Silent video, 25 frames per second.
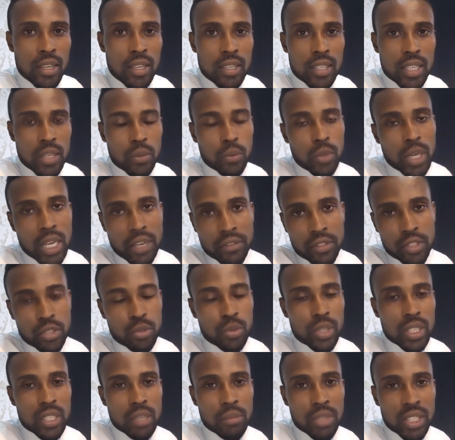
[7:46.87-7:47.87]
then we'll have to do
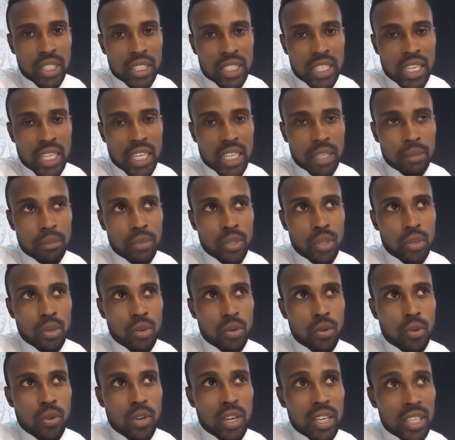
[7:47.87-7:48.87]
it some other time.
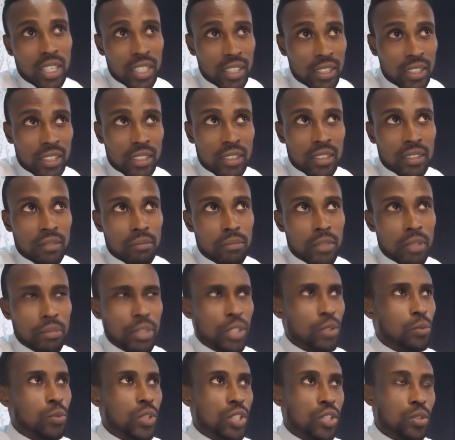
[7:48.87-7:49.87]
Or maybe
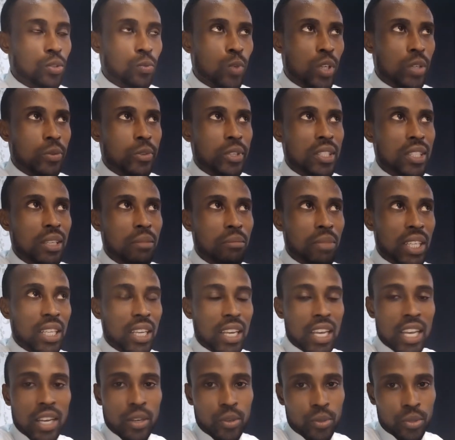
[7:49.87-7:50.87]
you want to work with somebody
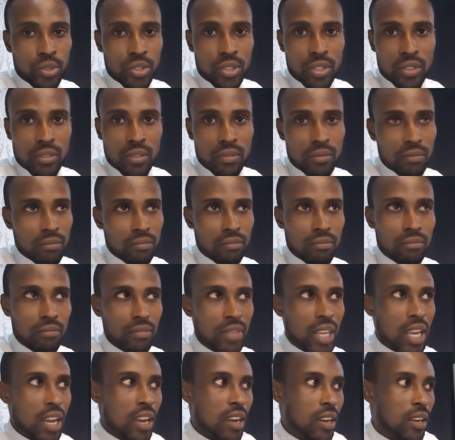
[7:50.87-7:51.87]
else.
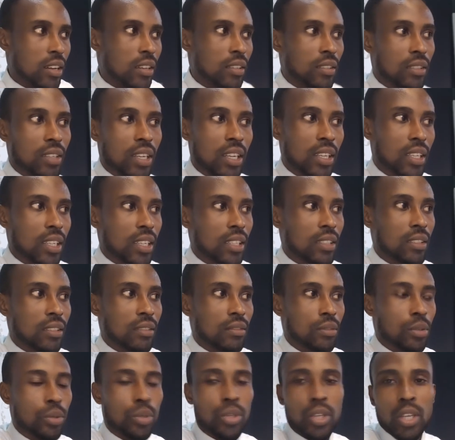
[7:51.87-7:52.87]
Yeah, I can
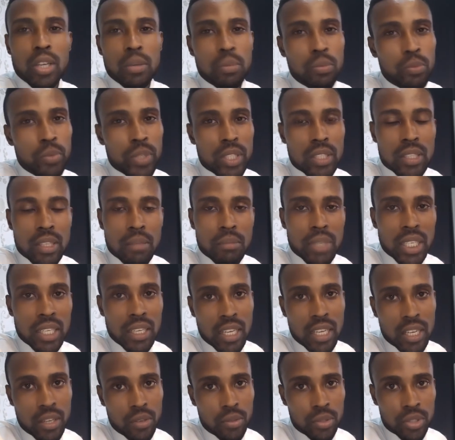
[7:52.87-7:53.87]
hook you up with somebody
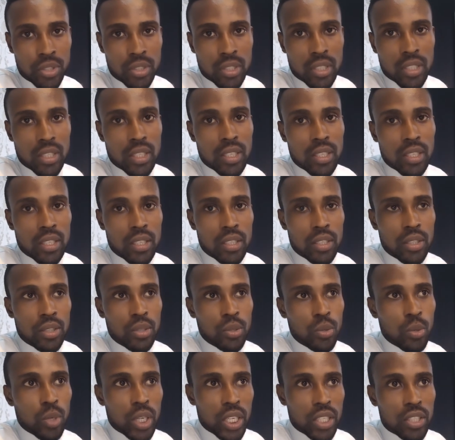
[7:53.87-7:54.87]
else
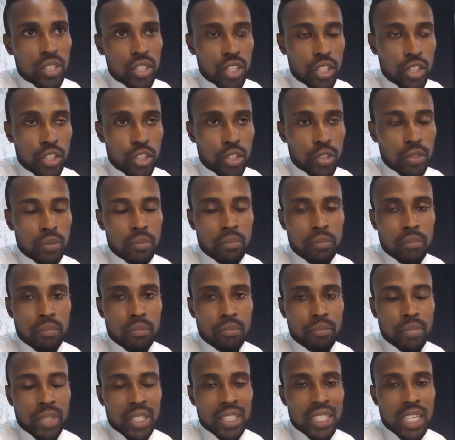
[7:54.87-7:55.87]
who can teach you,
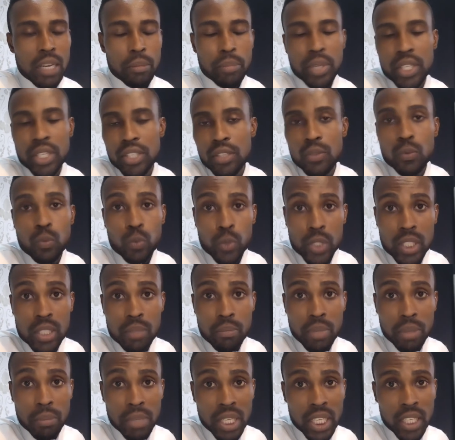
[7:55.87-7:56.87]
but that person won't
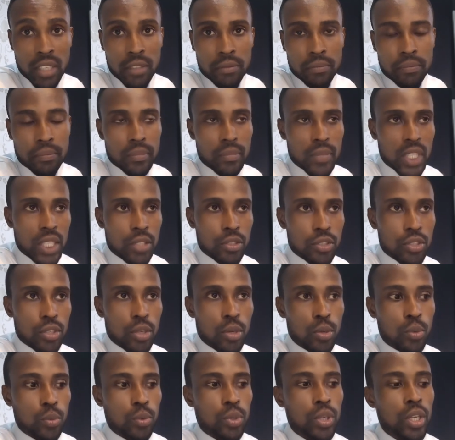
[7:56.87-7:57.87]
be me.
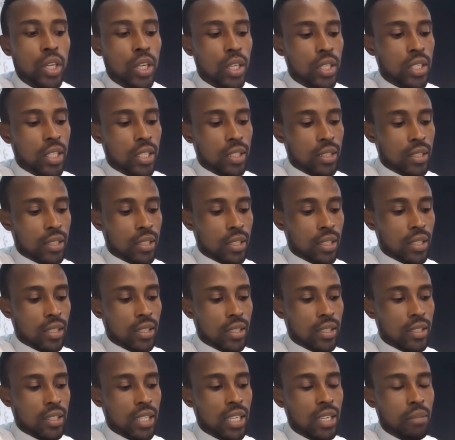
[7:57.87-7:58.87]
So just
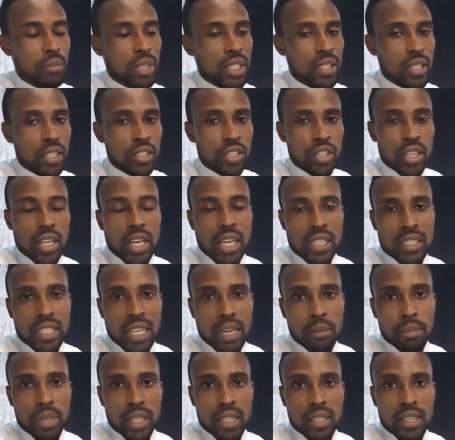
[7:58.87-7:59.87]
send a message,
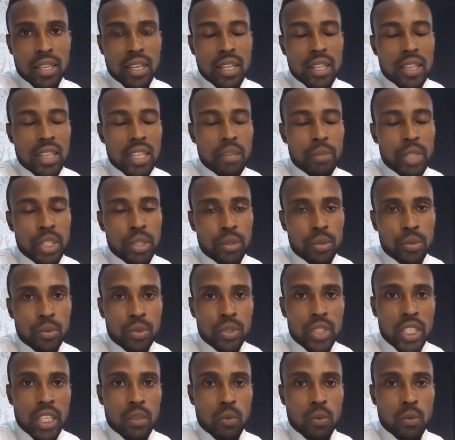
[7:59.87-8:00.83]
ASAP, let me know that you